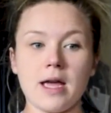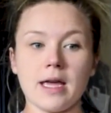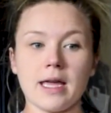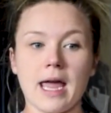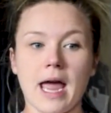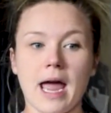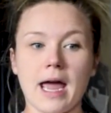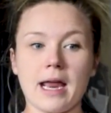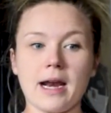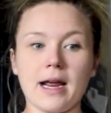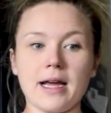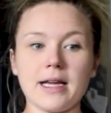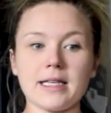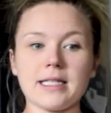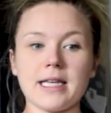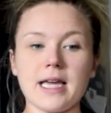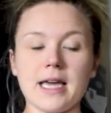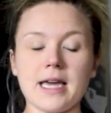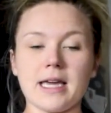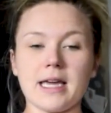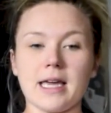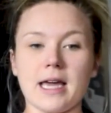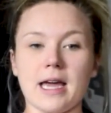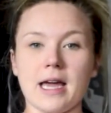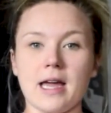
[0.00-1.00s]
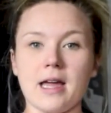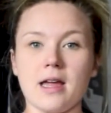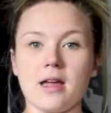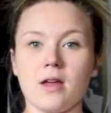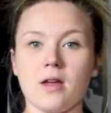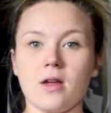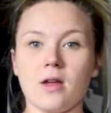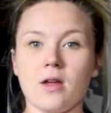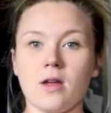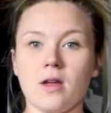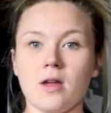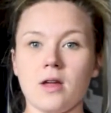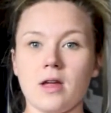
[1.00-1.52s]
can I take it
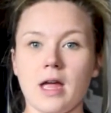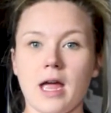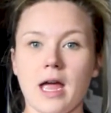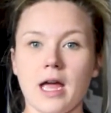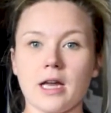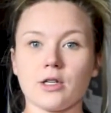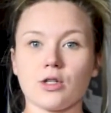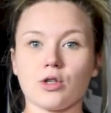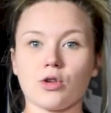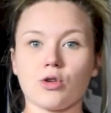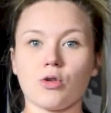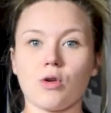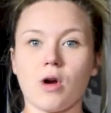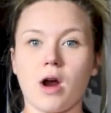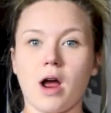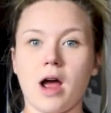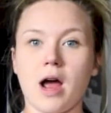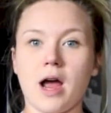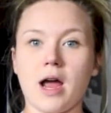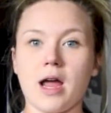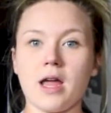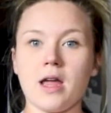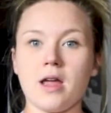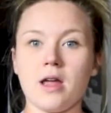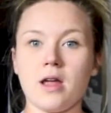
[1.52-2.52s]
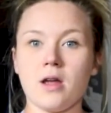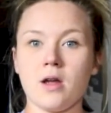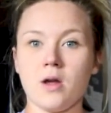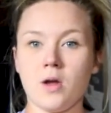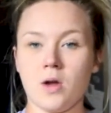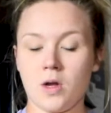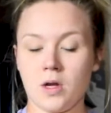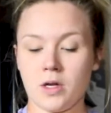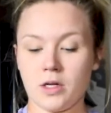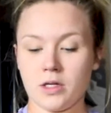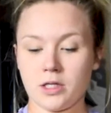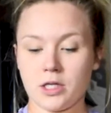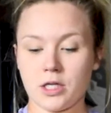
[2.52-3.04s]
and try
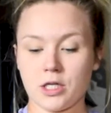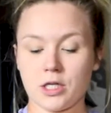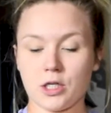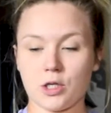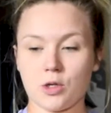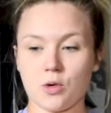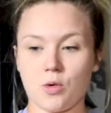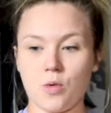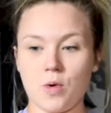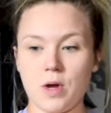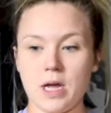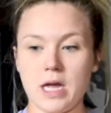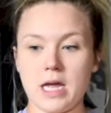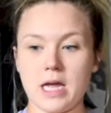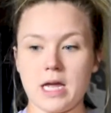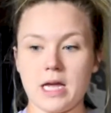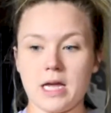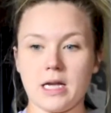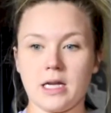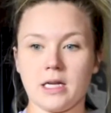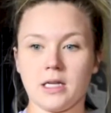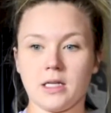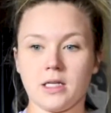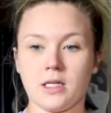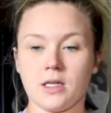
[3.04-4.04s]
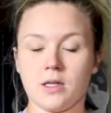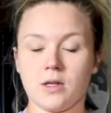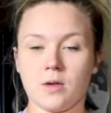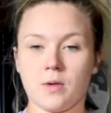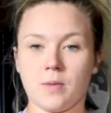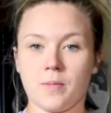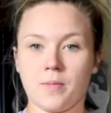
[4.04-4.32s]
to squeeze